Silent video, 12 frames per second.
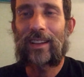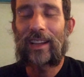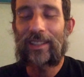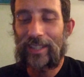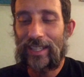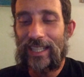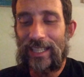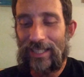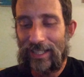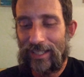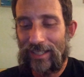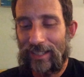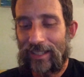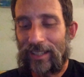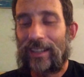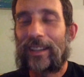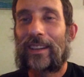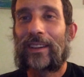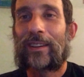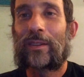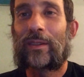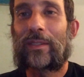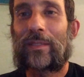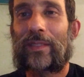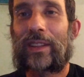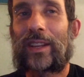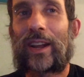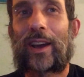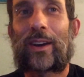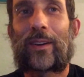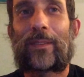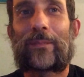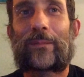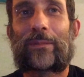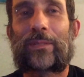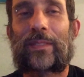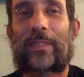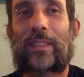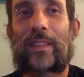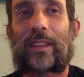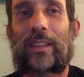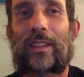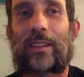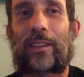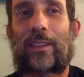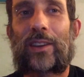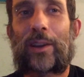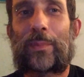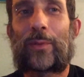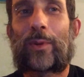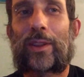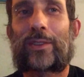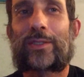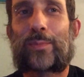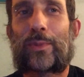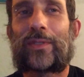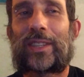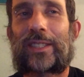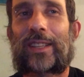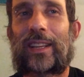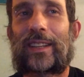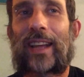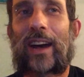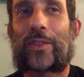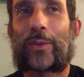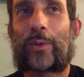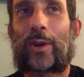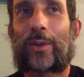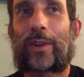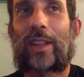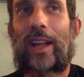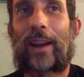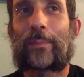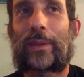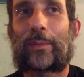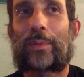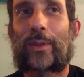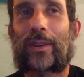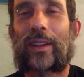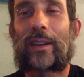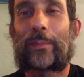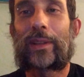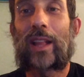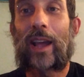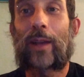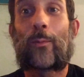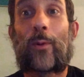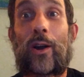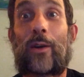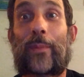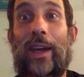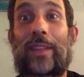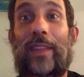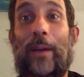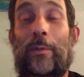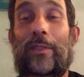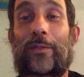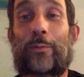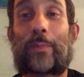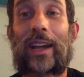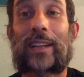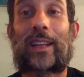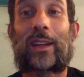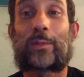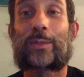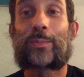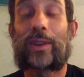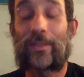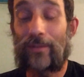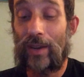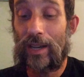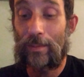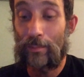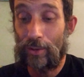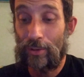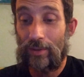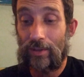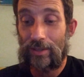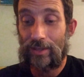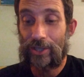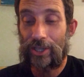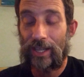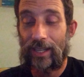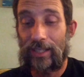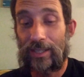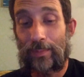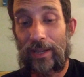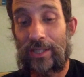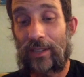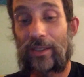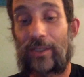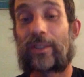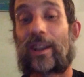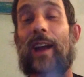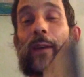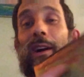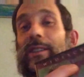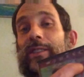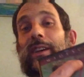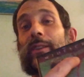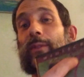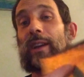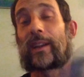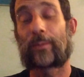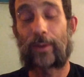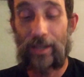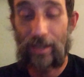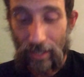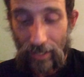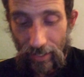at least, you know, going to be one of those movies that down the road a lot of people are going to be like, whoa, man, that movie from back then was pretty fucking brutal and shit. And especially you got to watch the unrated one.